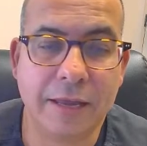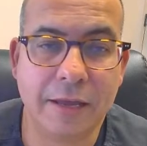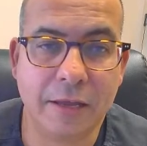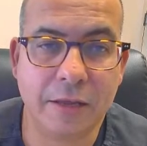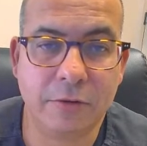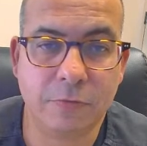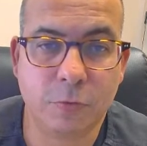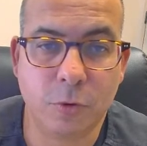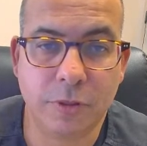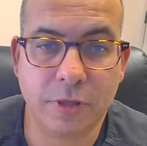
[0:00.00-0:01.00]

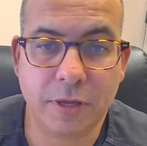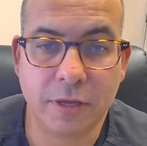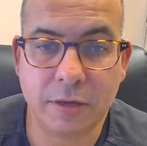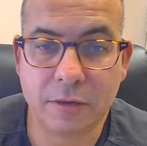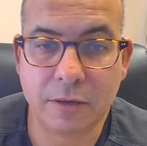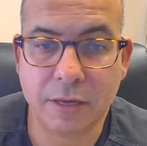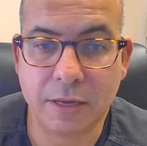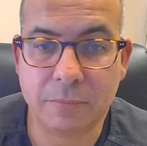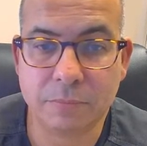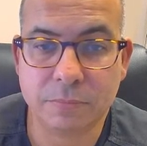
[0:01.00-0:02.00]
And for
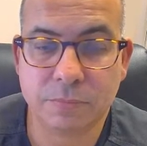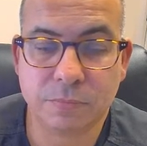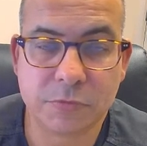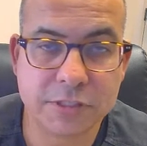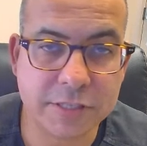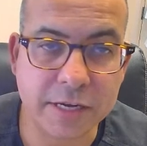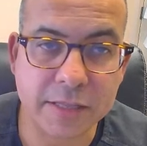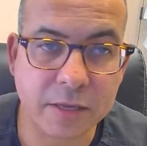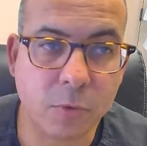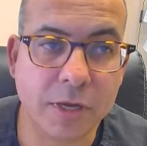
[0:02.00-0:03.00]
the
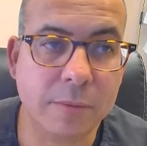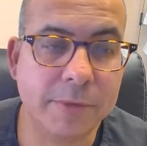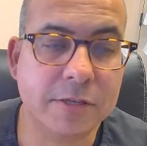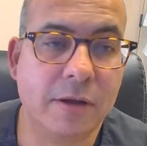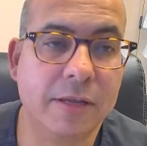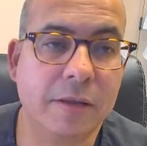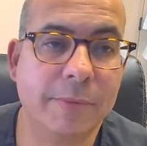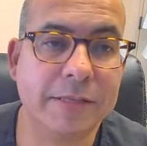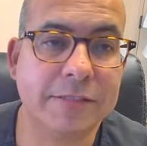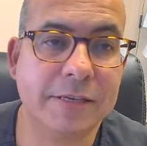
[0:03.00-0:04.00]
study that we're going to be
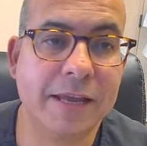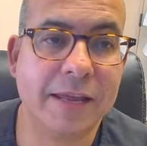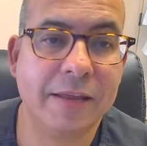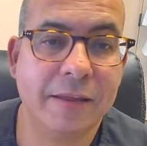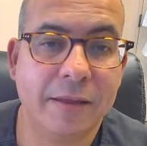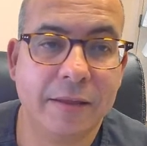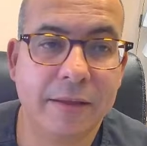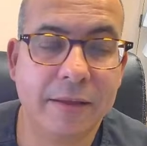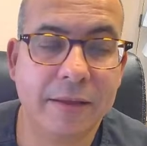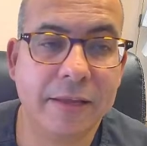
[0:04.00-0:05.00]
talking about today,
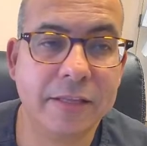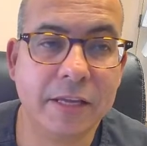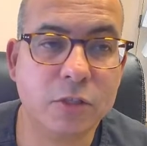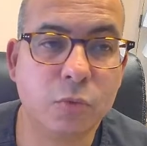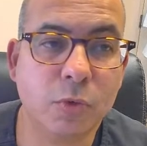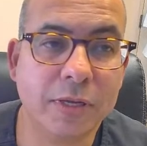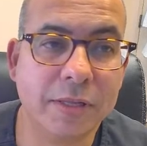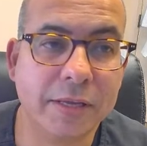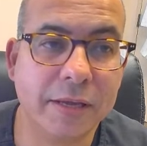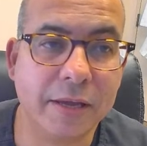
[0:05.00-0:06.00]
it's
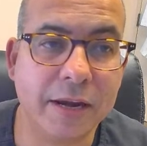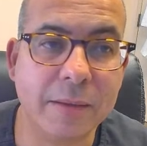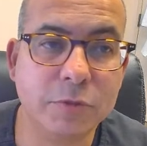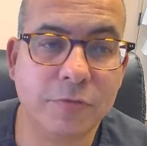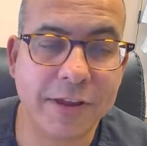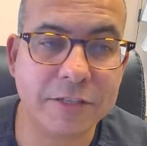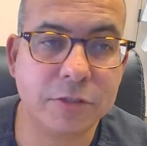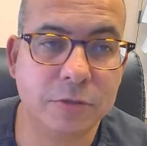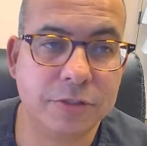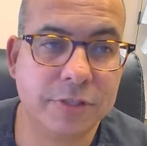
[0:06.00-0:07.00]
really an
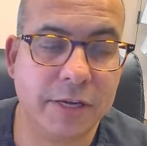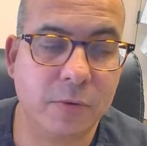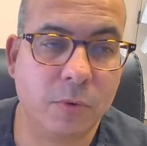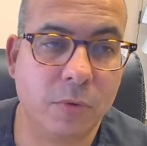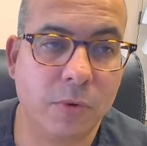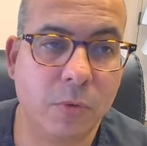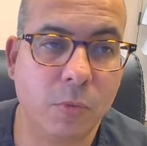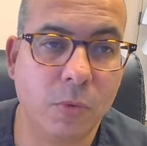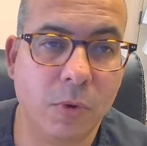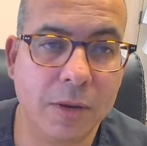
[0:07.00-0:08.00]
observational study where
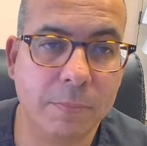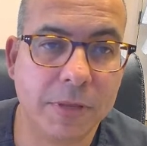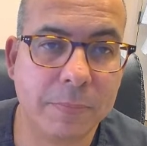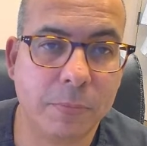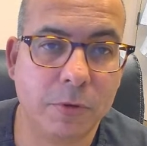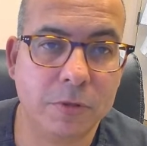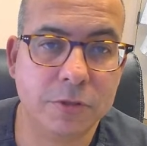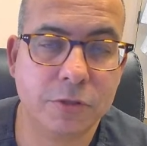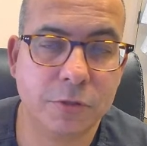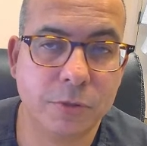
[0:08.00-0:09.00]
we want
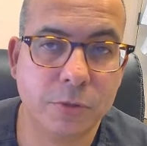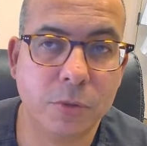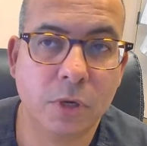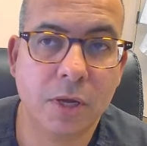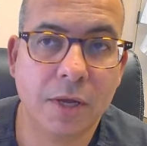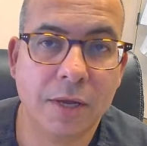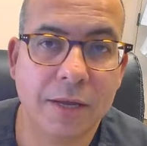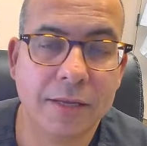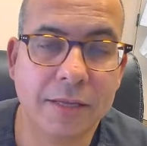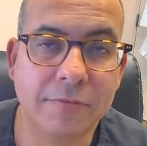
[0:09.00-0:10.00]
people to
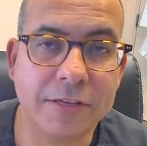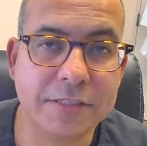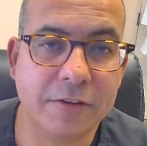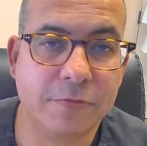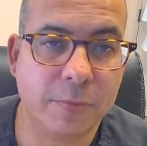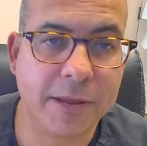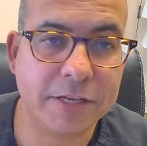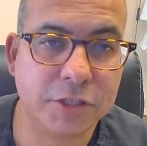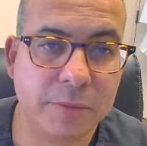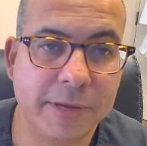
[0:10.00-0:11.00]
give us
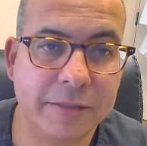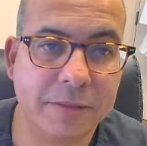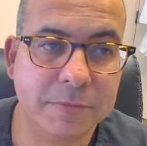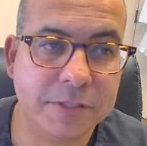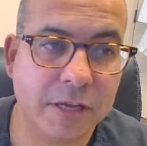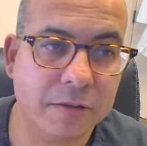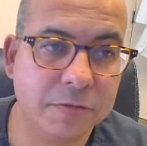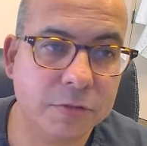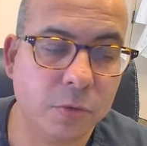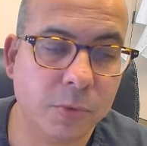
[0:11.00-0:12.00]
information about
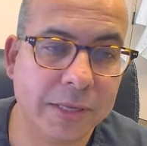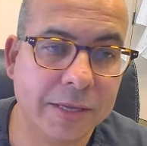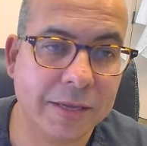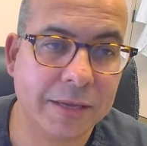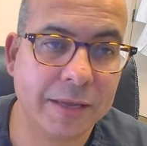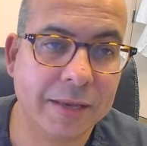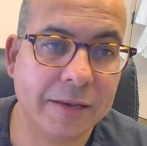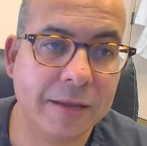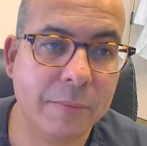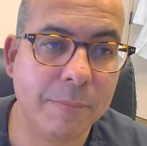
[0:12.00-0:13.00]
themselves so we
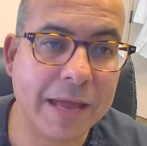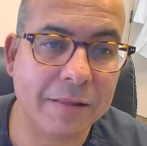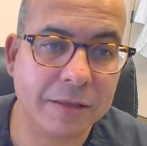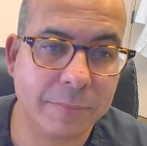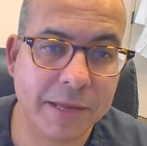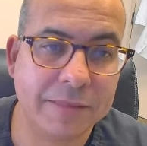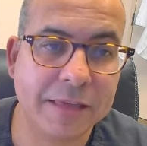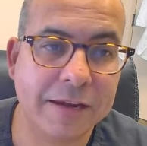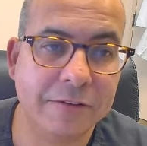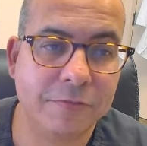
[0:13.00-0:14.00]
can
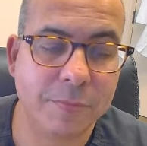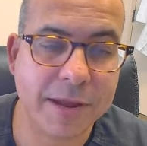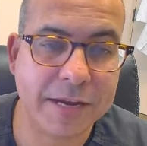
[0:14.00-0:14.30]
amalgamate that